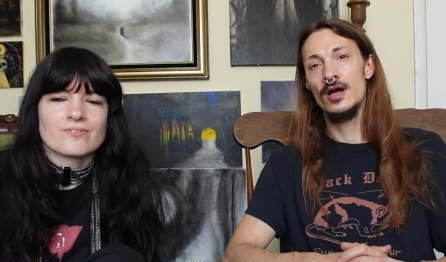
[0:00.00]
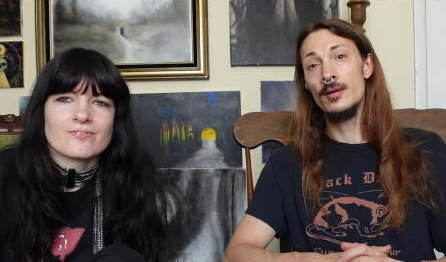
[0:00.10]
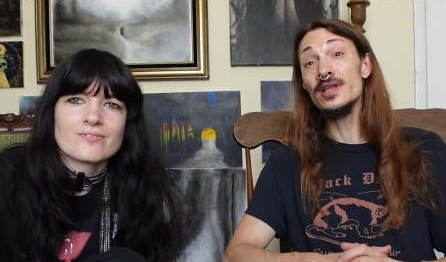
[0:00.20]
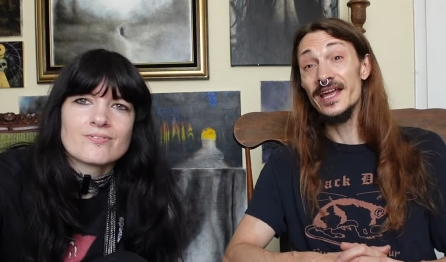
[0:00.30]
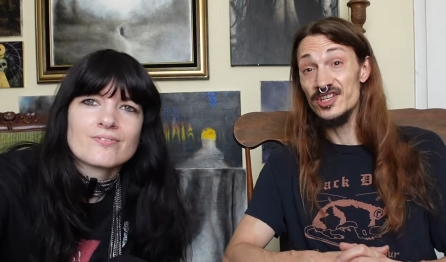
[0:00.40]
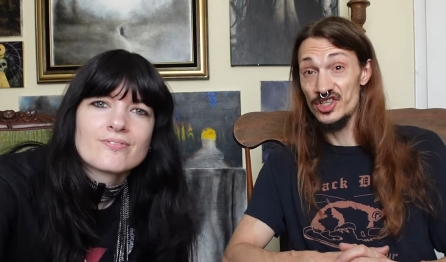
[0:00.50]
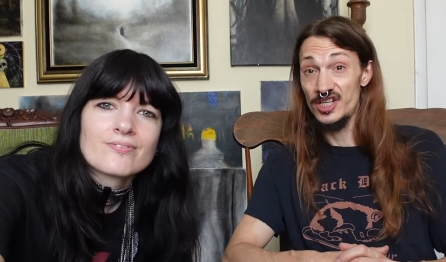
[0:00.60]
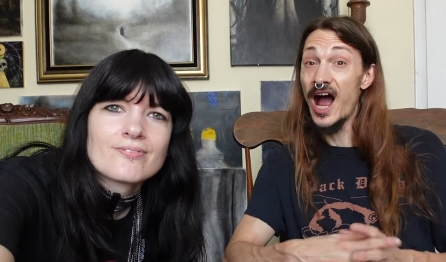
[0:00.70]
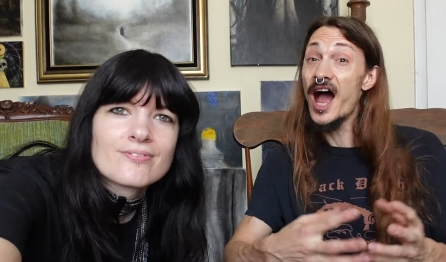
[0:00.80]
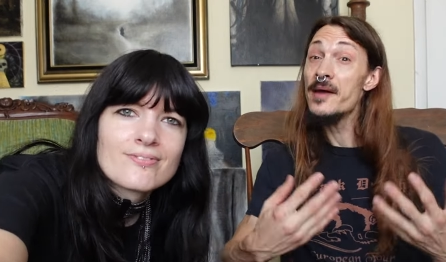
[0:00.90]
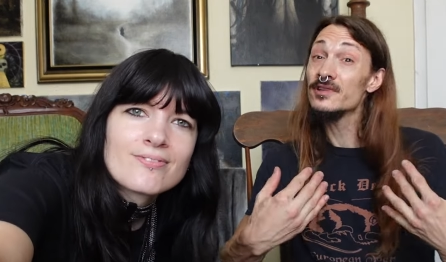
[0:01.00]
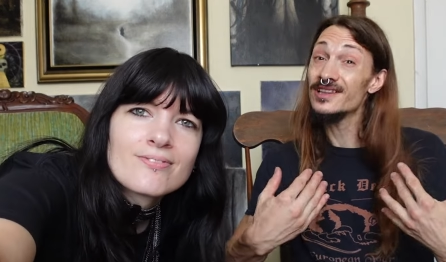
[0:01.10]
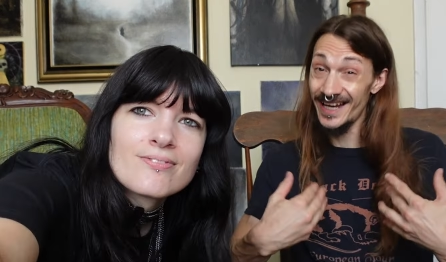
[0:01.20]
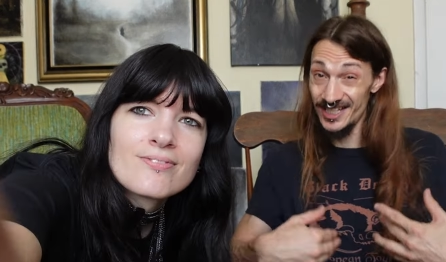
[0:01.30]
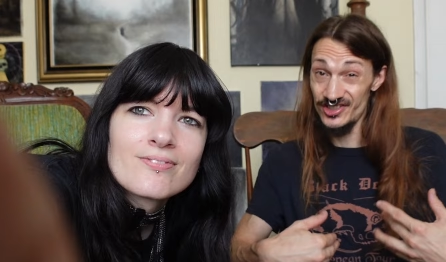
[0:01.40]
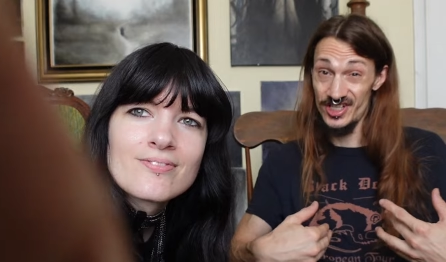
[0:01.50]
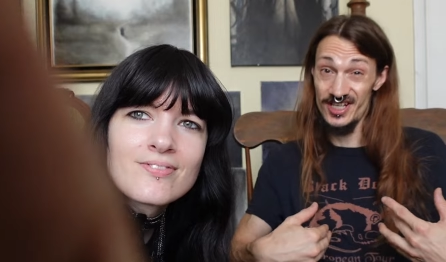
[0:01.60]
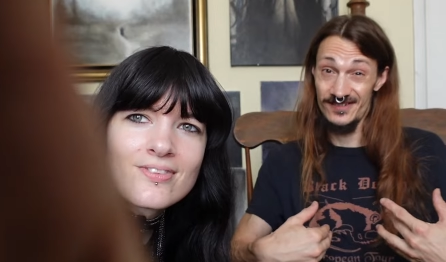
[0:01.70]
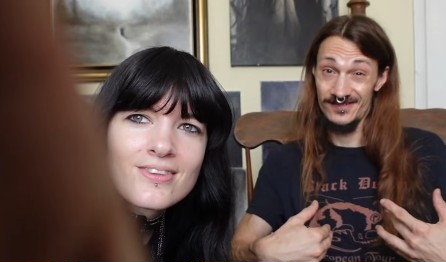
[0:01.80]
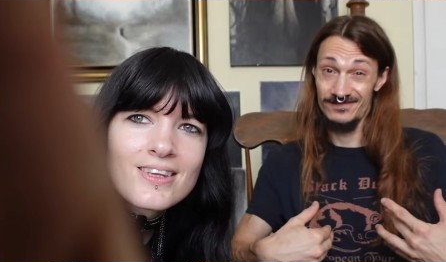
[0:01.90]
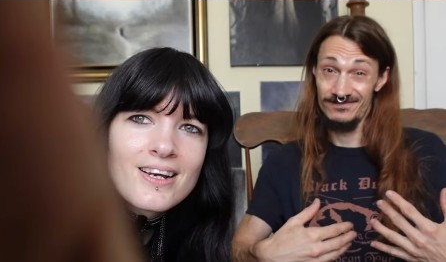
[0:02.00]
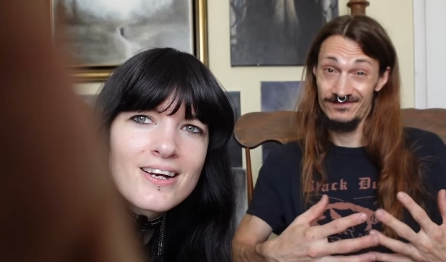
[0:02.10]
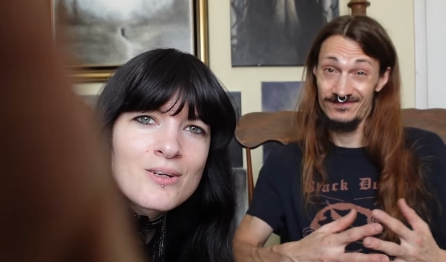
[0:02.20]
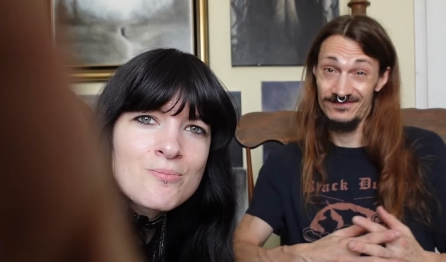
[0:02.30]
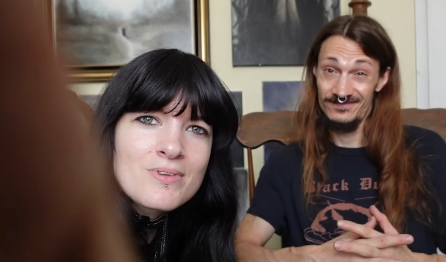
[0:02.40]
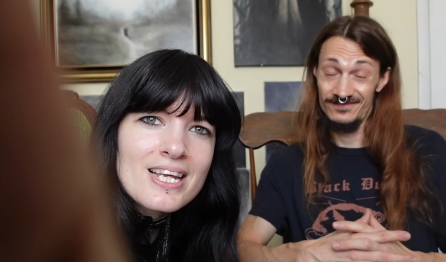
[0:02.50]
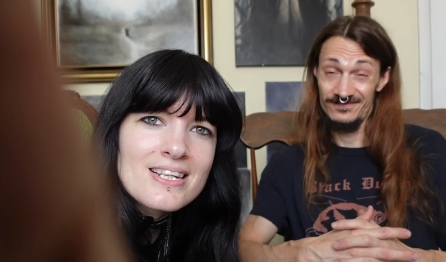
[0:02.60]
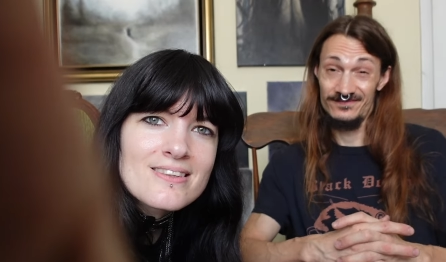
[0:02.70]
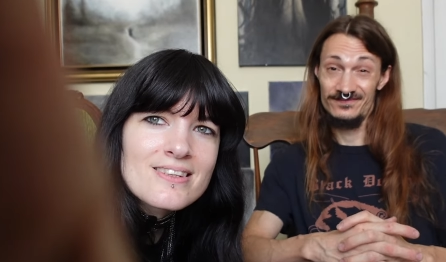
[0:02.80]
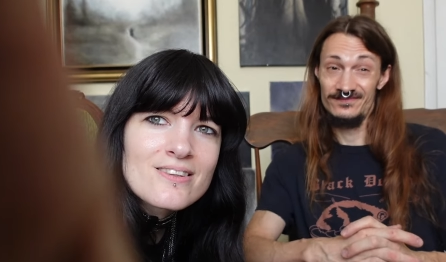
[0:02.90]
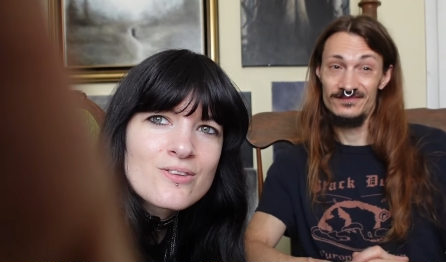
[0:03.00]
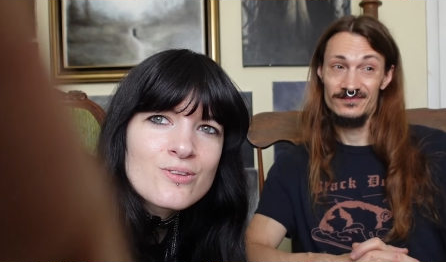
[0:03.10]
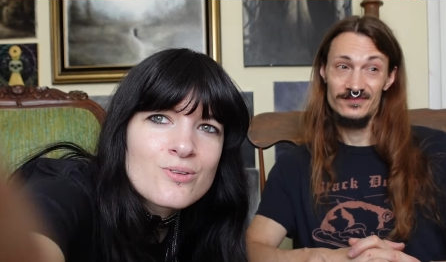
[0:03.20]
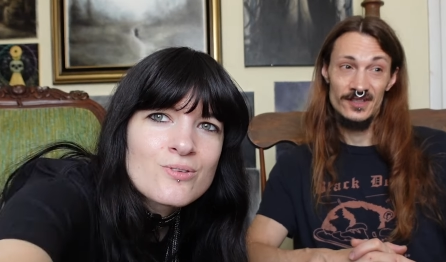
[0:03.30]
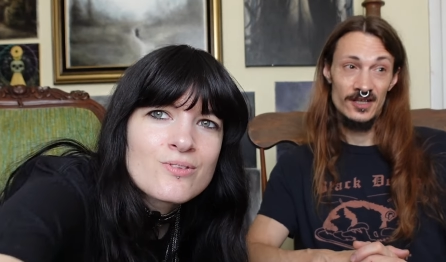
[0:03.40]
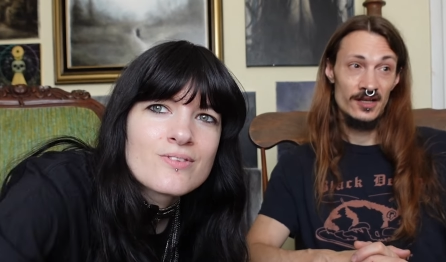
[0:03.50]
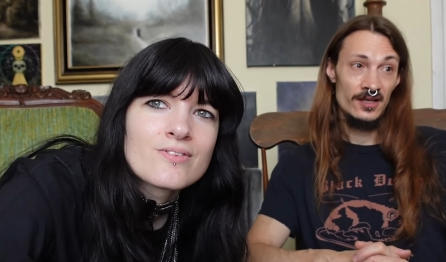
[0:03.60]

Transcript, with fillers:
Speaker 1: I'm lazy. I'm lazy.
Speaker 2: I'm lazy too.